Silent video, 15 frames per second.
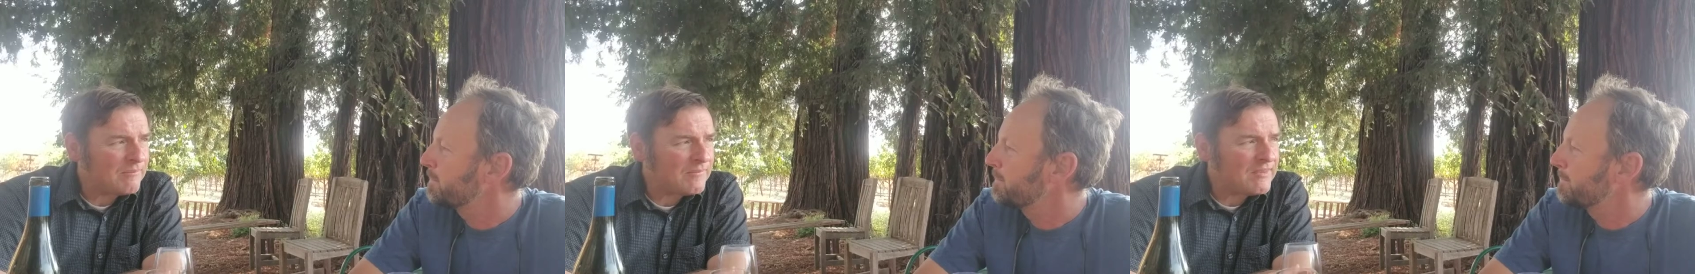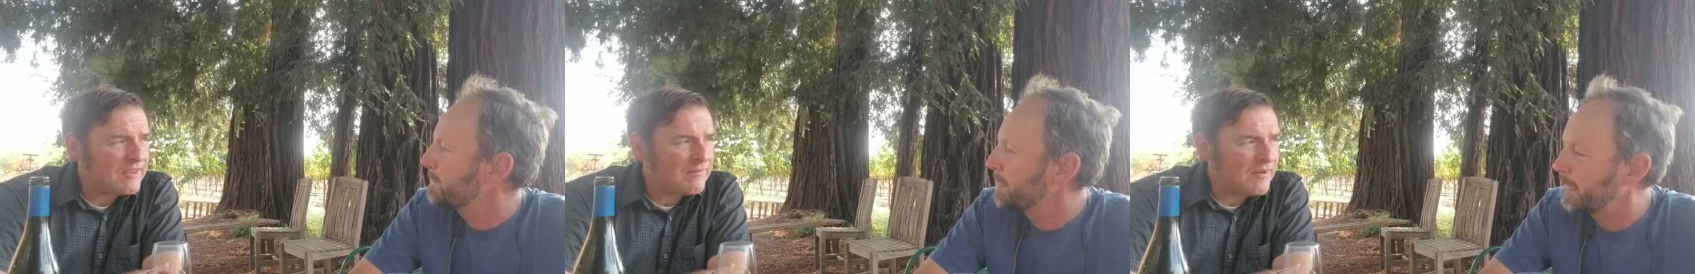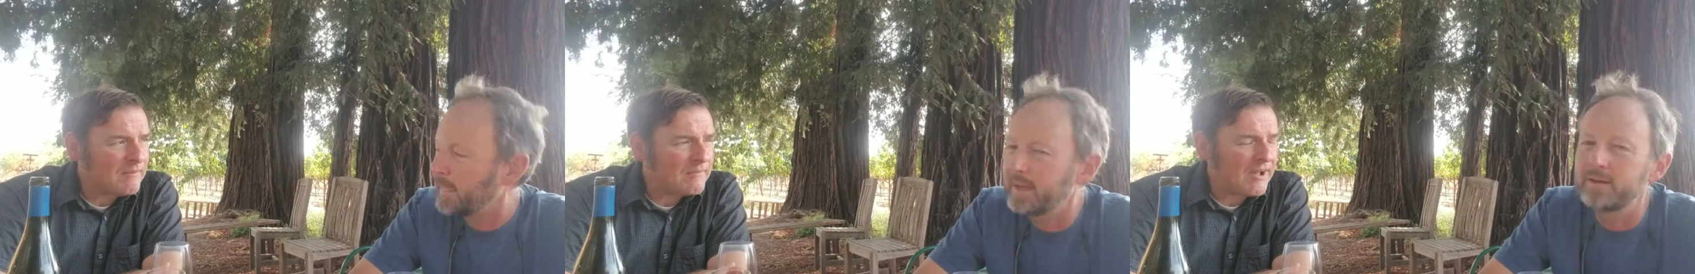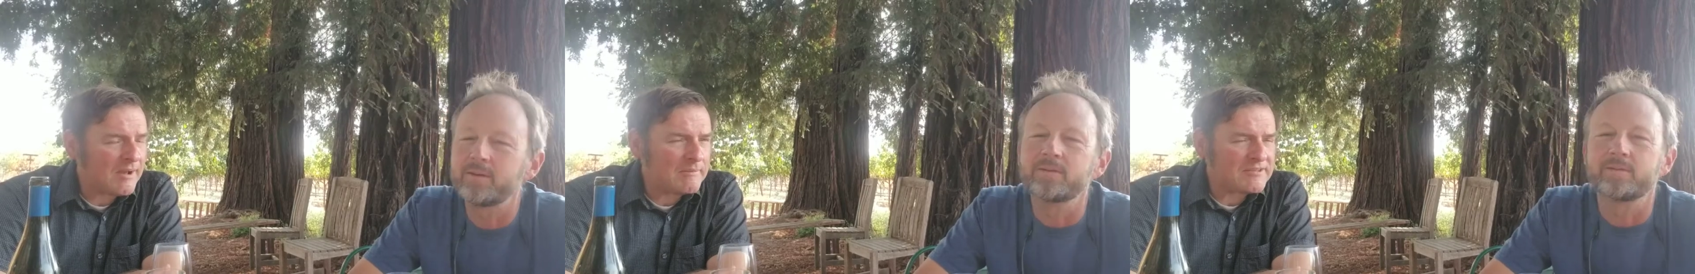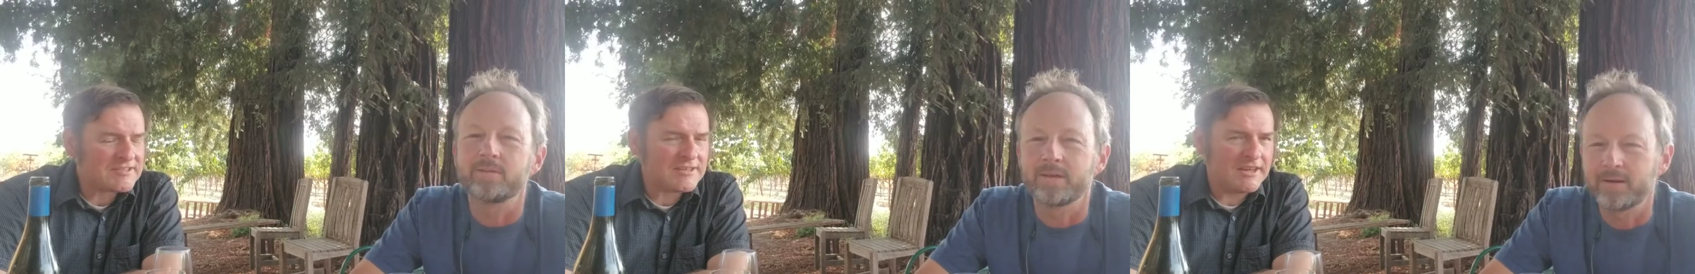Speaker 1: if I'm not
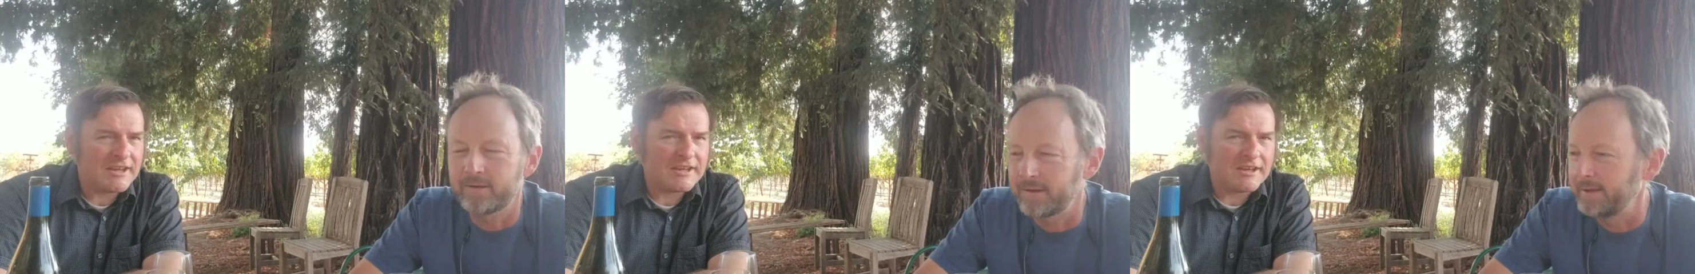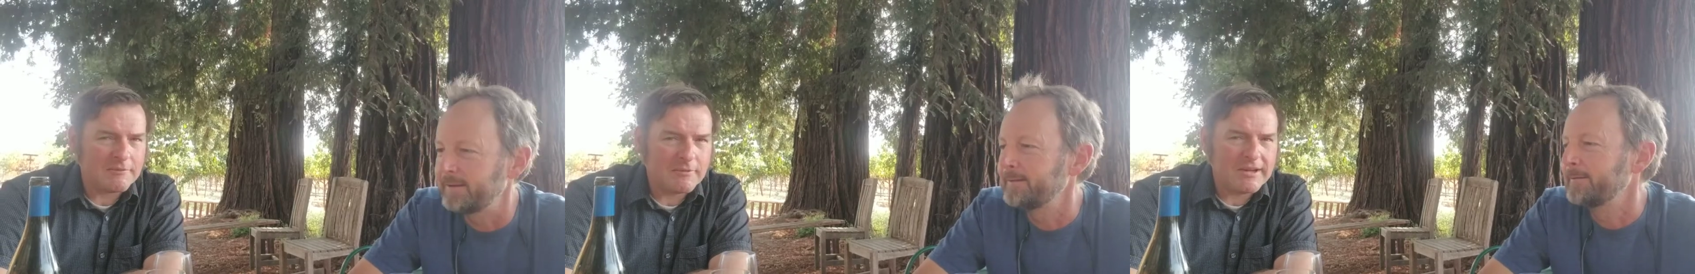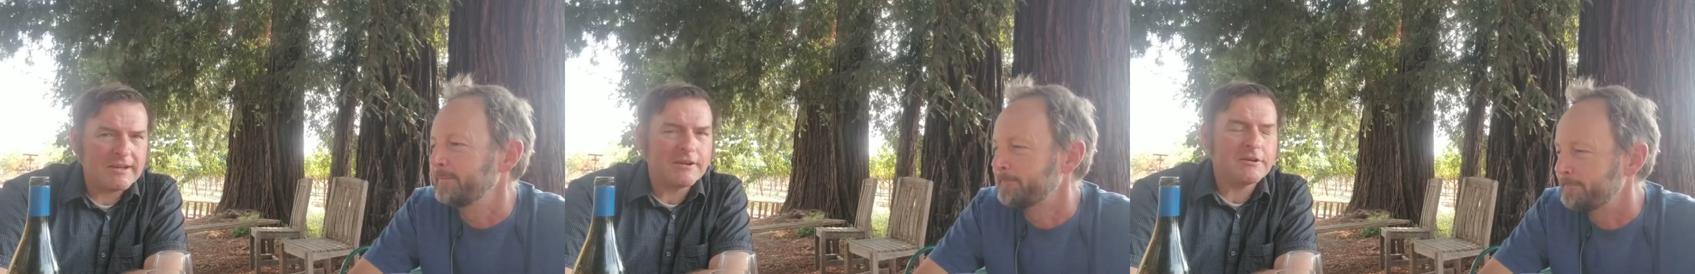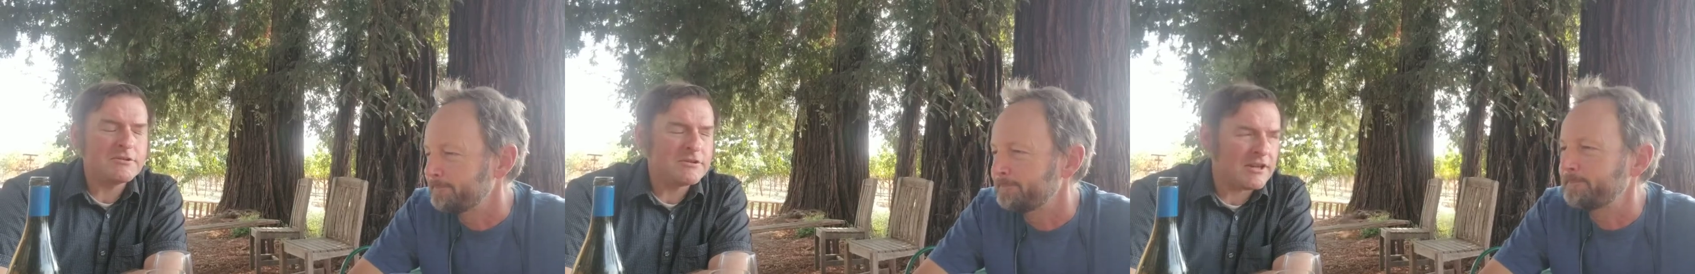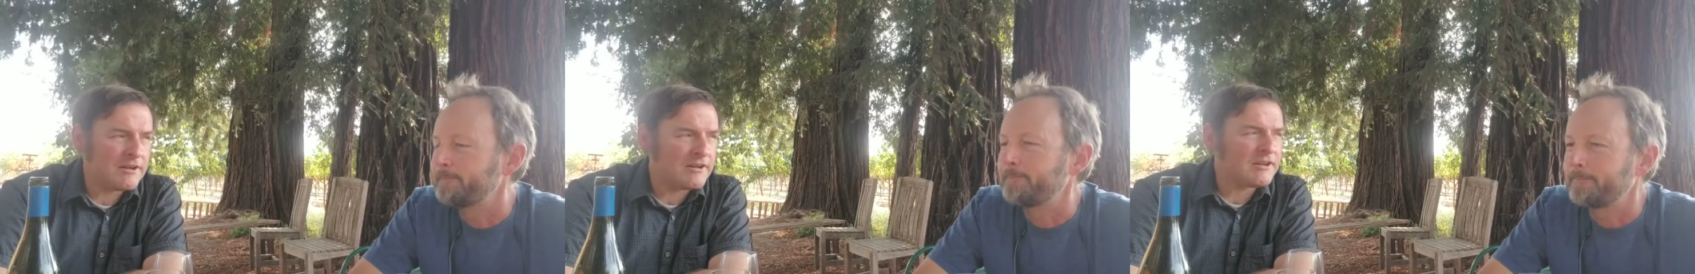mistaken. Okay. We know
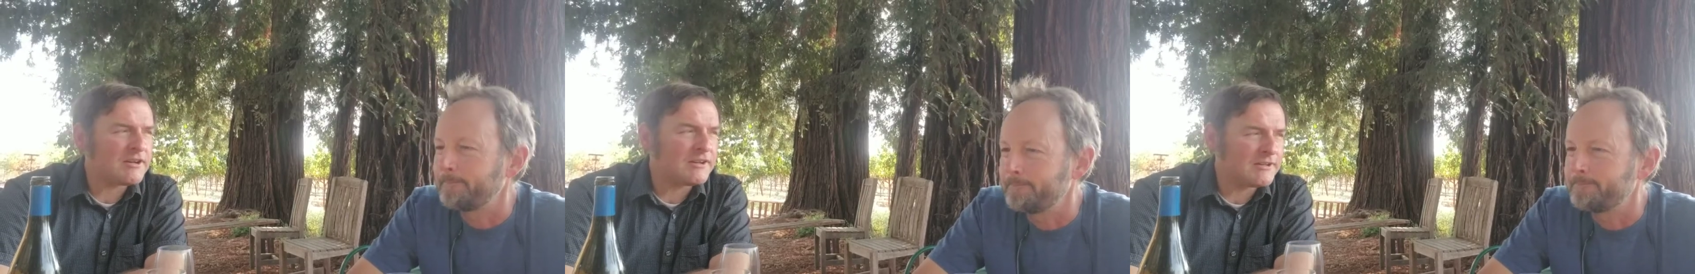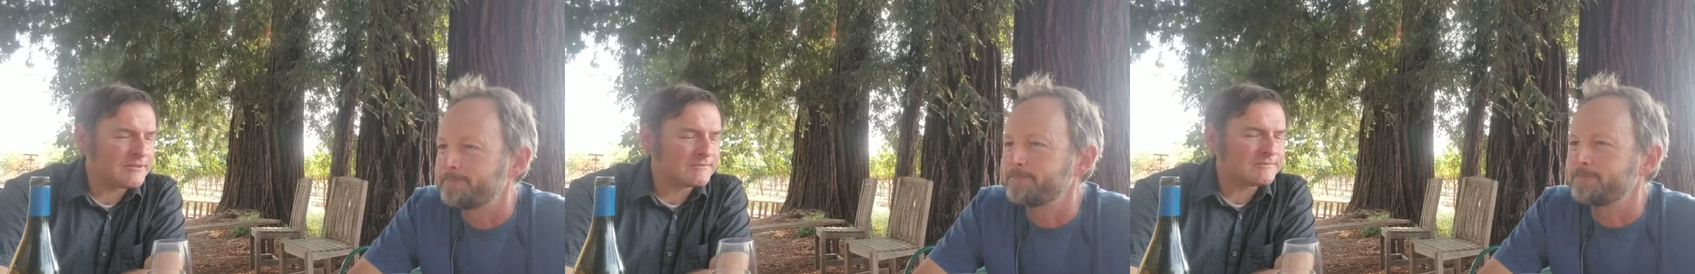John